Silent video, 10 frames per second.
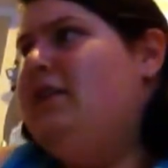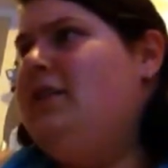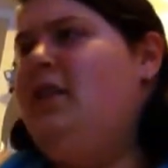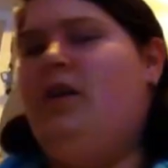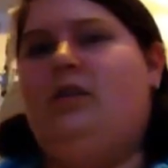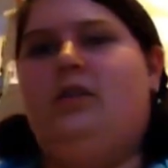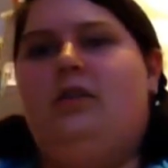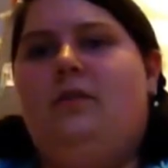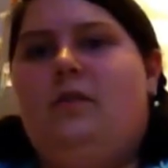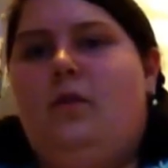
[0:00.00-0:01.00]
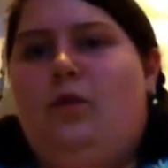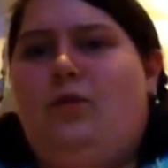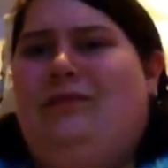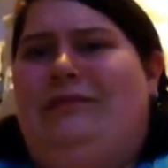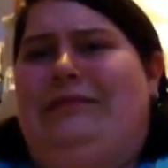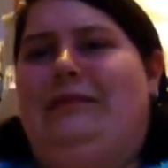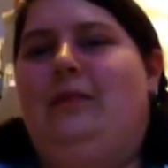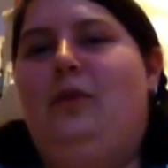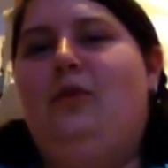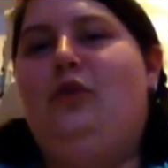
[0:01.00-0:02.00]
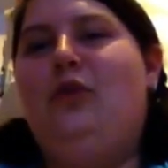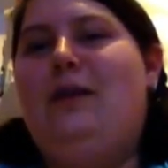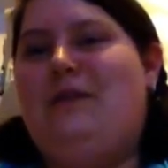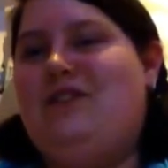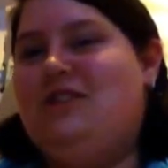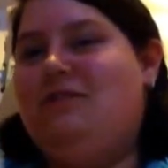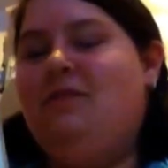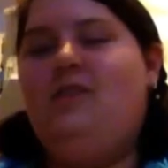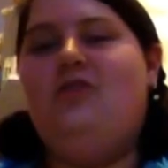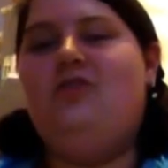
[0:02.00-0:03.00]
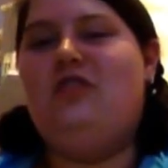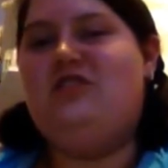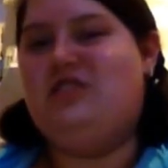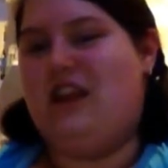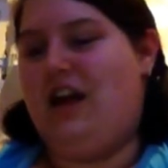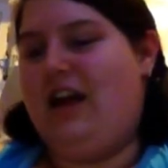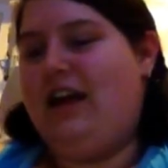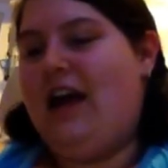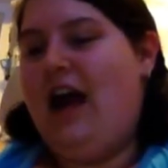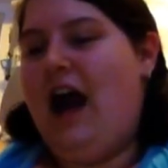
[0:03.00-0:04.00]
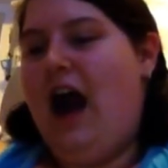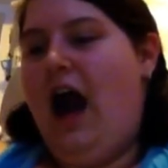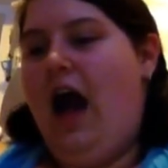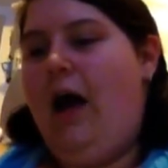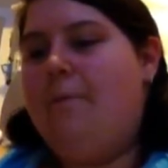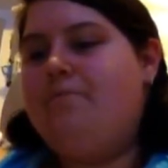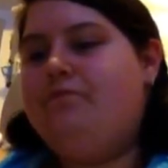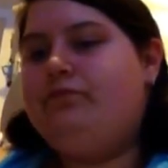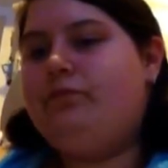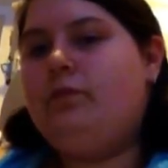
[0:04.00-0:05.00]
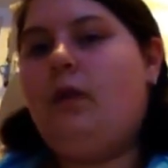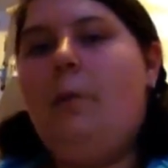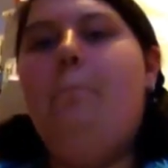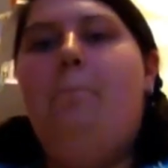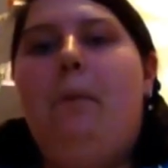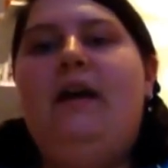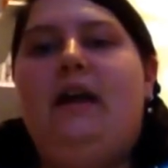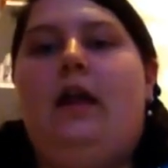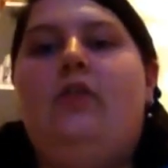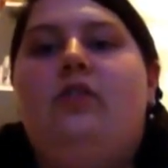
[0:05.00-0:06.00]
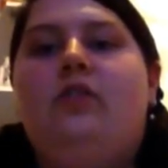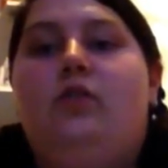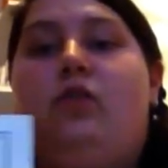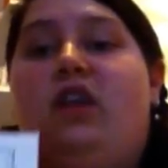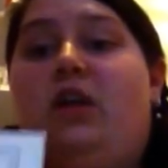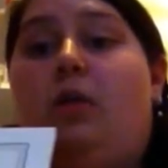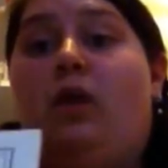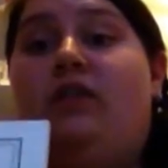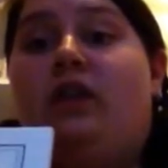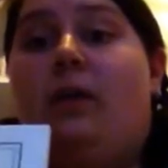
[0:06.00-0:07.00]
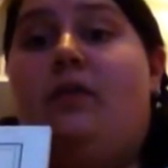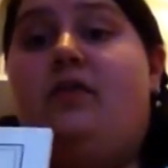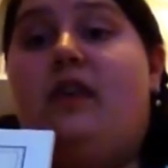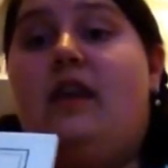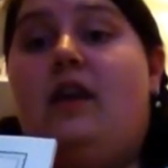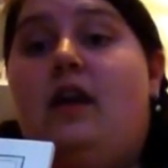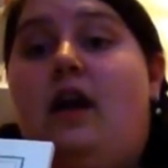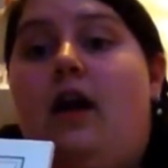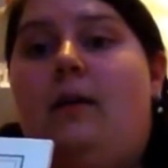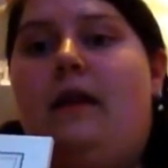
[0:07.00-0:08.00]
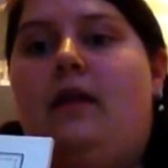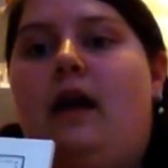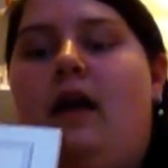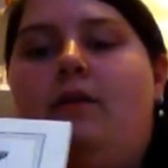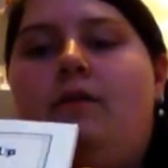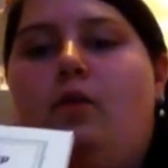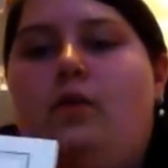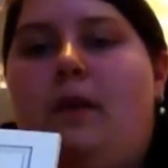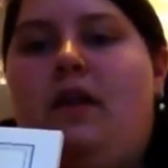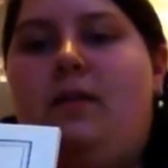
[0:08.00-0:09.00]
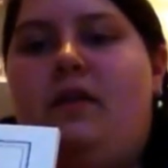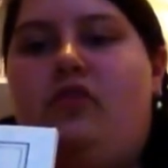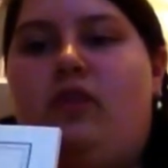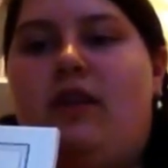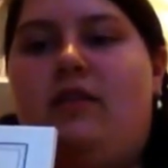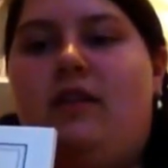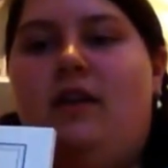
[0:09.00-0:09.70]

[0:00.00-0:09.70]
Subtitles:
God. All squeamish and cringy like. But you know, this is a really good one to come and see. I mean, out of all the murder mysteries